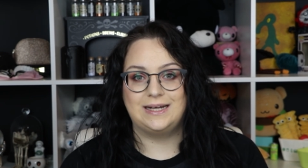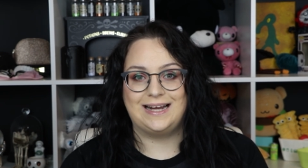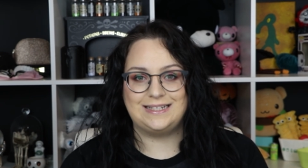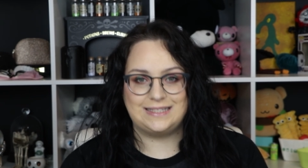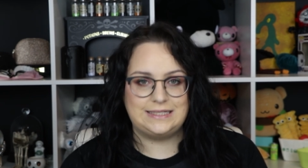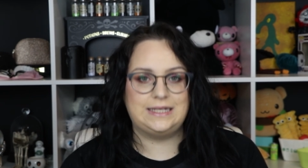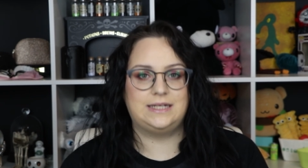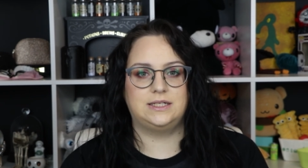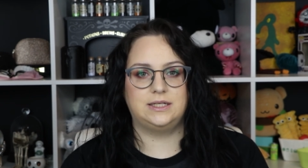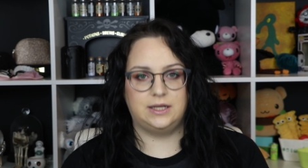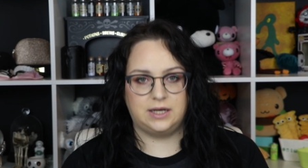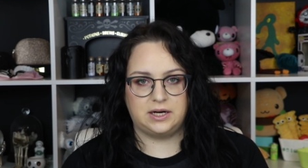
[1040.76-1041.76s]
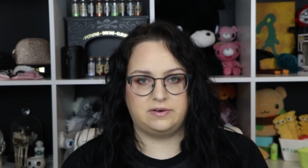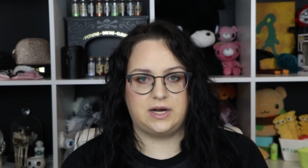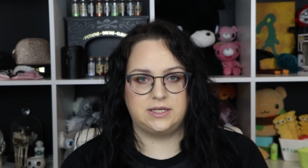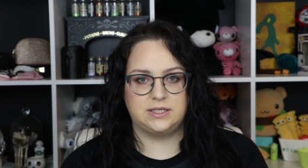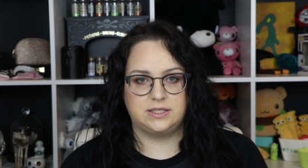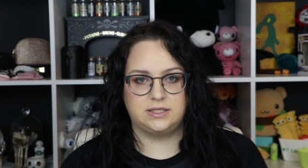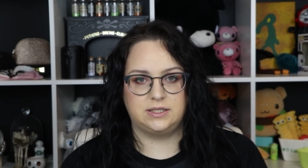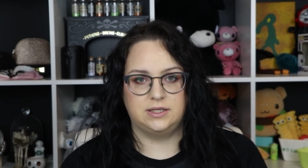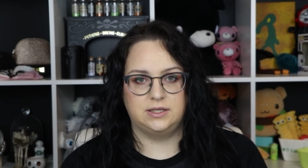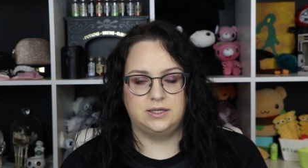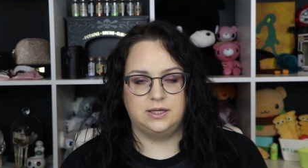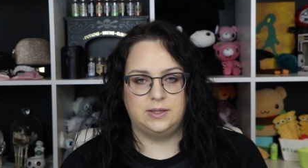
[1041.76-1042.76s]
I sit and I rest.
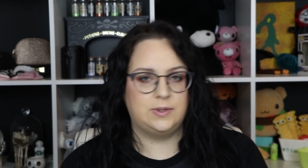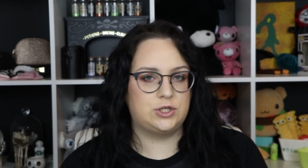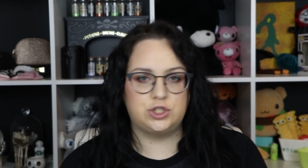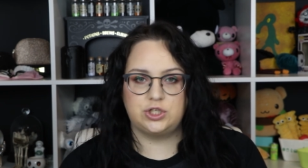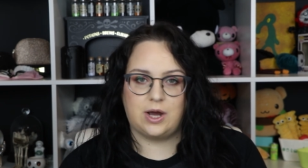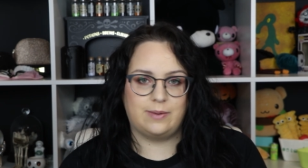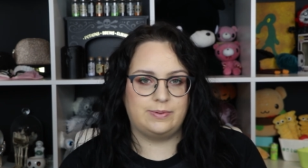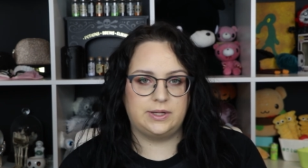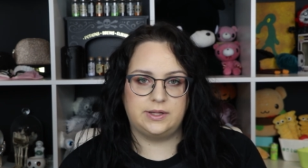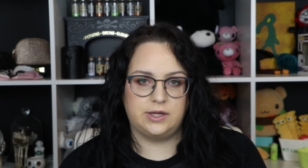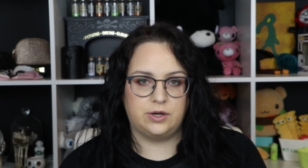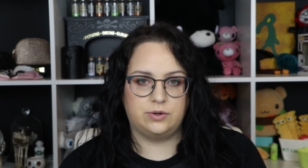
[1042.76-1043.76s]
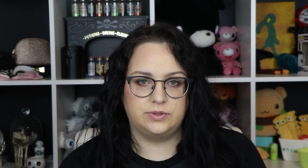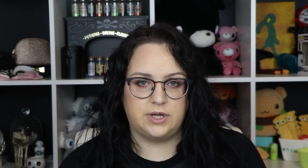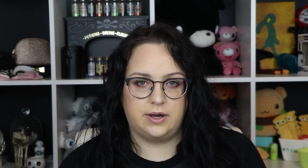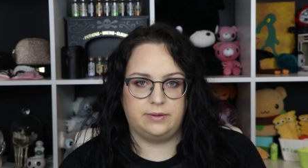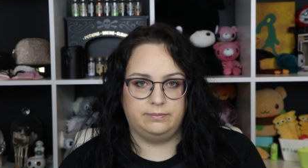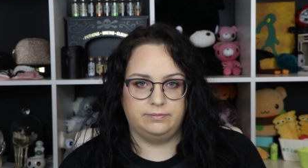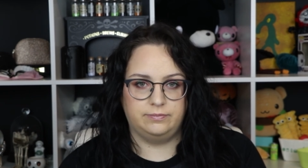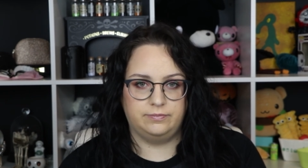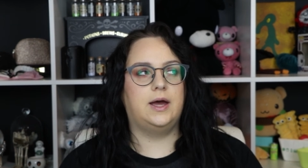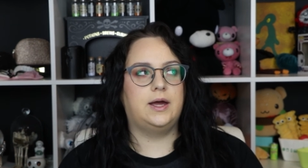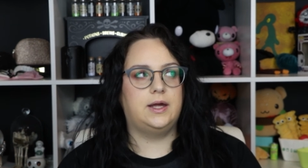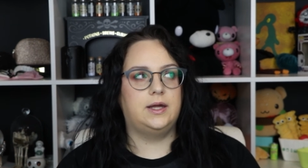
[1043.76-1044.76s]
I'm not shopping the whole time.
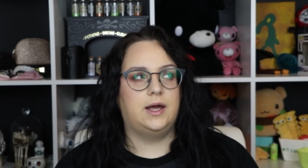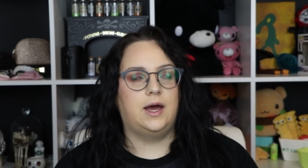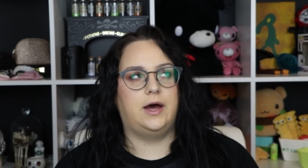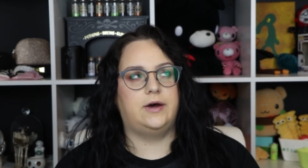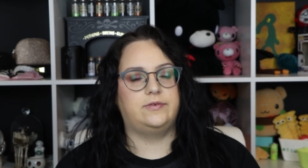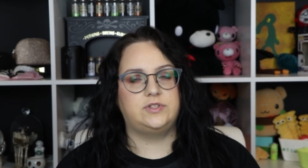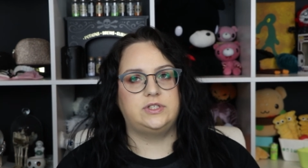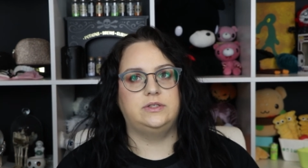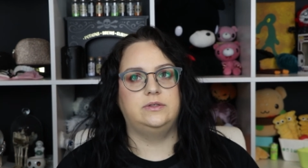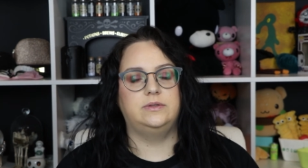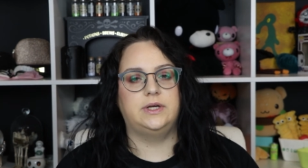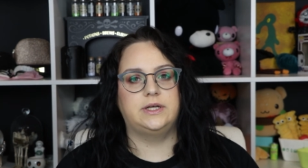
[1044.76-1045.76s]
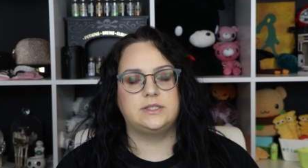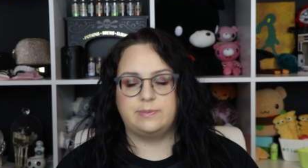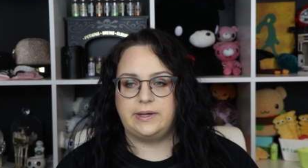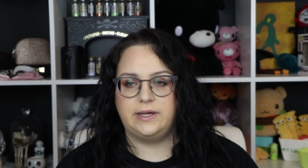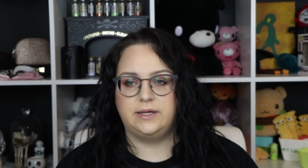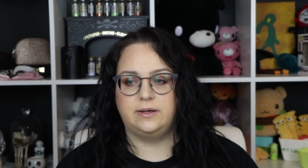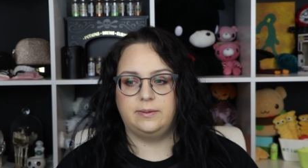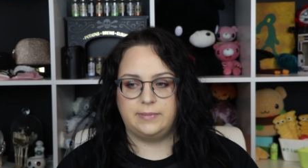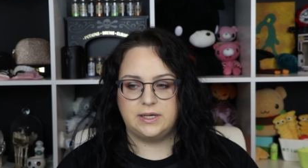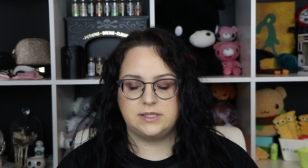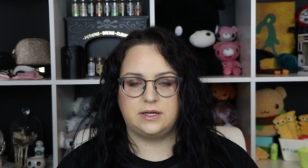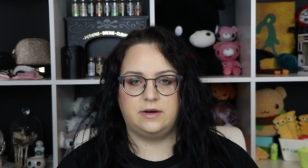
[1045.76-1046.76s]
I have to explain
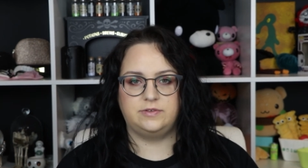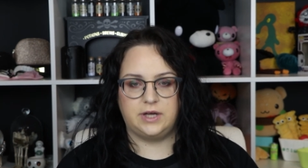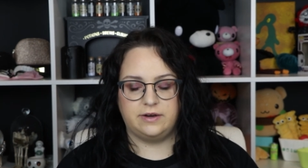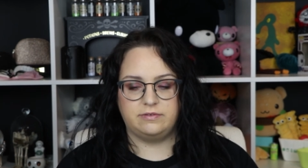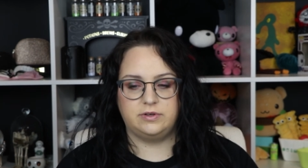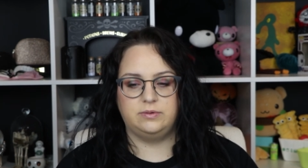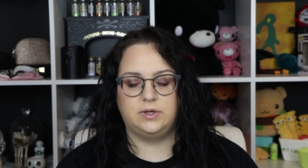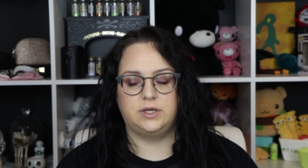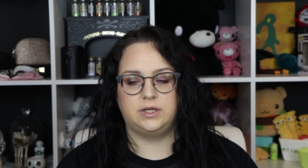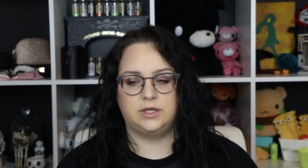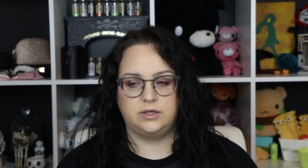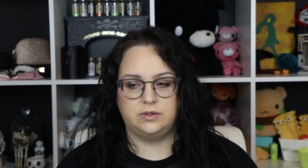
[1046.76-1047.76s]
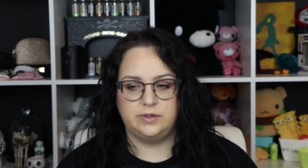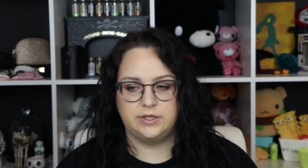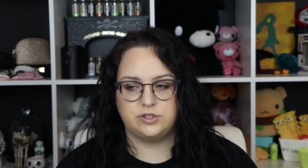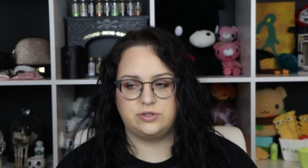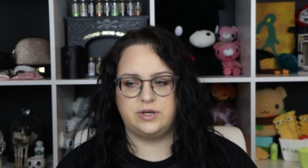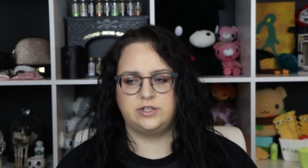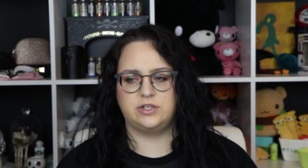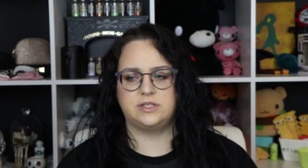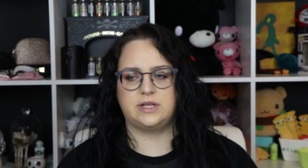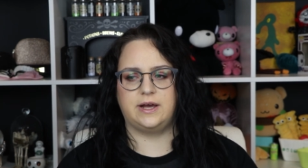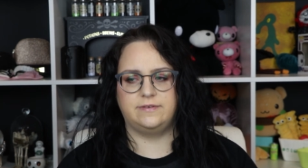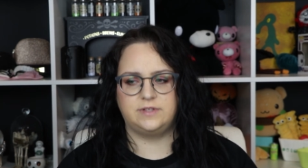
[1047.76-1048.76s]
myself to everyone, including strangers.
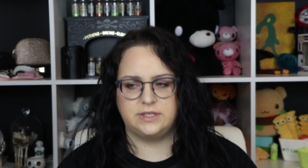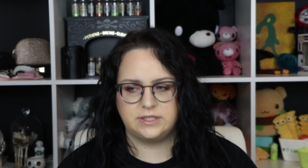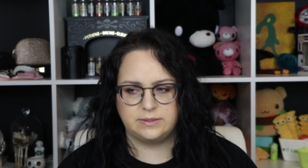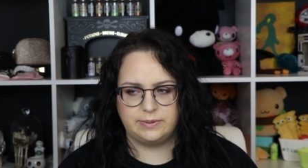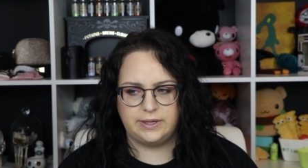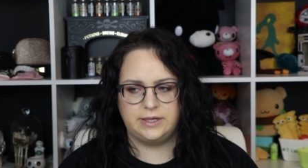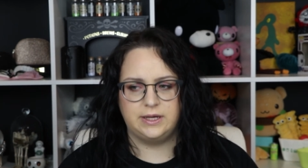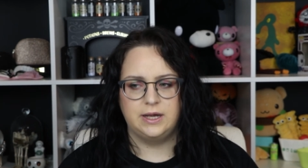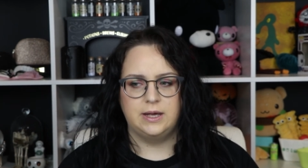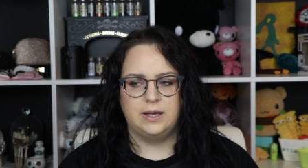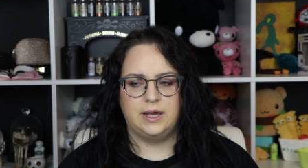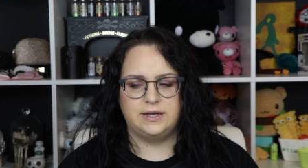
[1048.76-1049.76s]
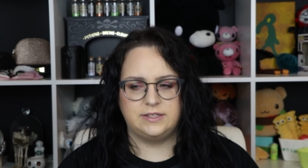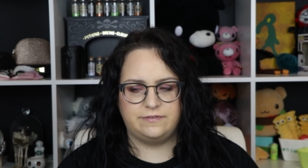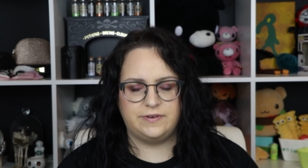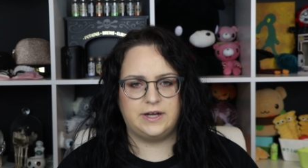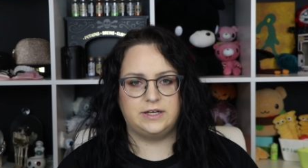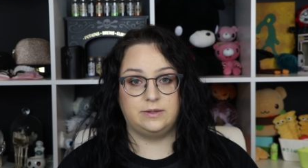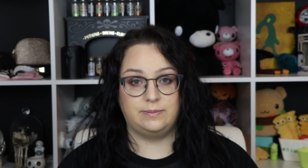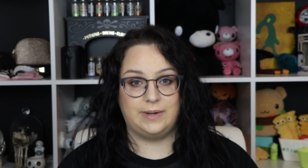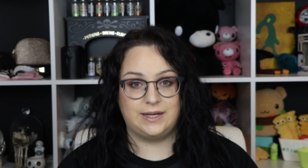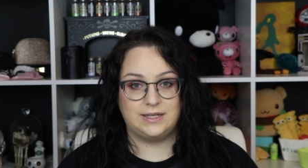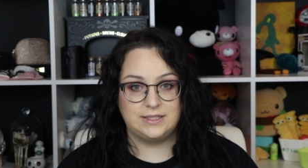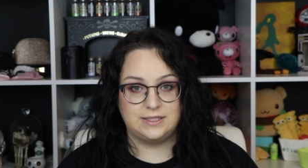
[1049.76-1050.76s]
I have to explain and defend
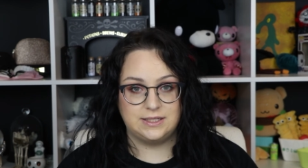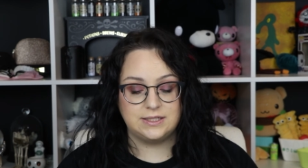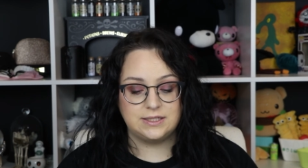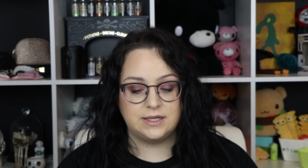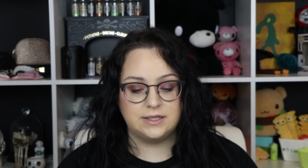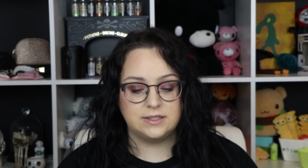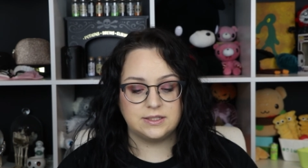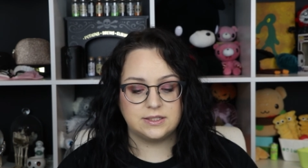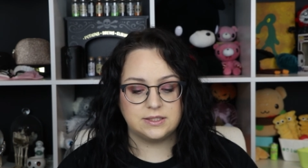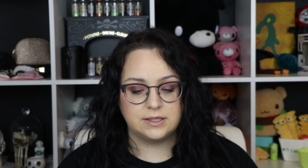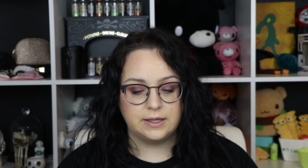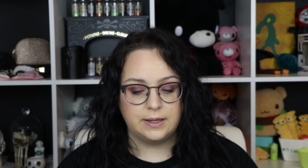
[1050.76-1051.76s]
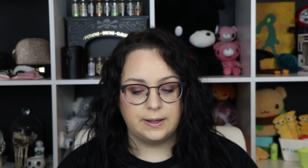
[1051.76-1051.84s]
my existence.